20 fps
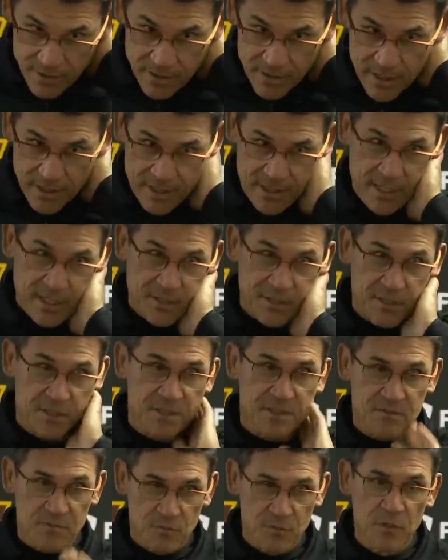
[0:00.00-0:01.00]
and, and
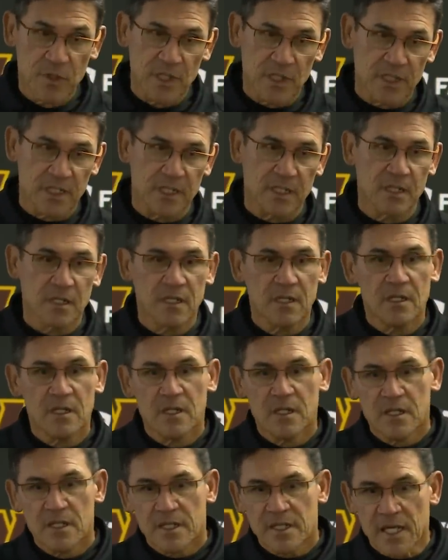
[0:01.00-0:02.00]
just really
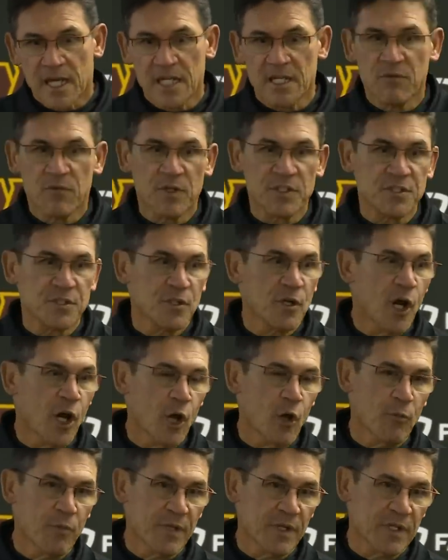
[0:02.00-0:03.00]
kind of what you
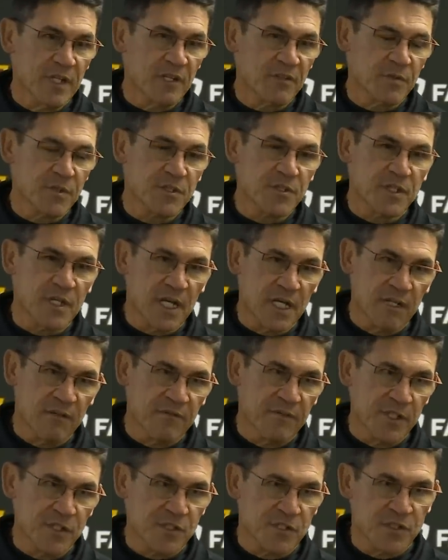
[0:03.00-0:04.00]
hope, and that's what you kind of
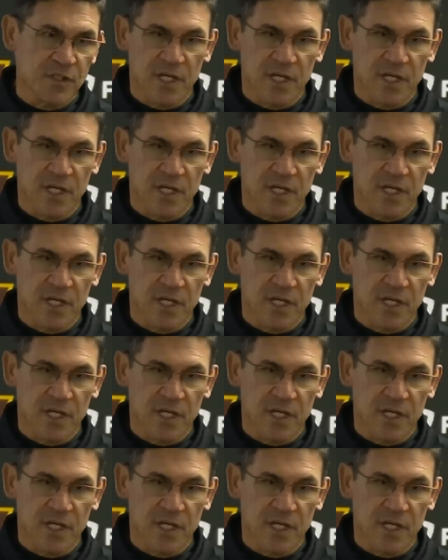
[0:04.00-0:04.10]
envision.